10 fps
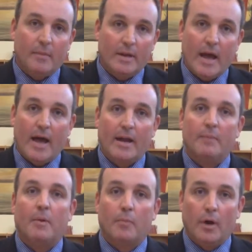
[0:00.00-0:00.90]
my dad,
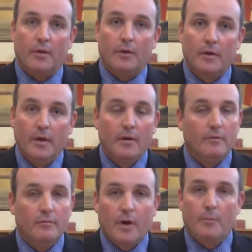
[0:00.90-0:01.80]
and my brother.
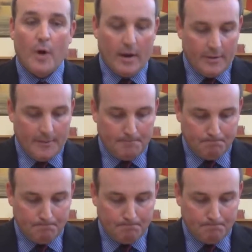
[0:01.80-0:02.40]
Very proud of them.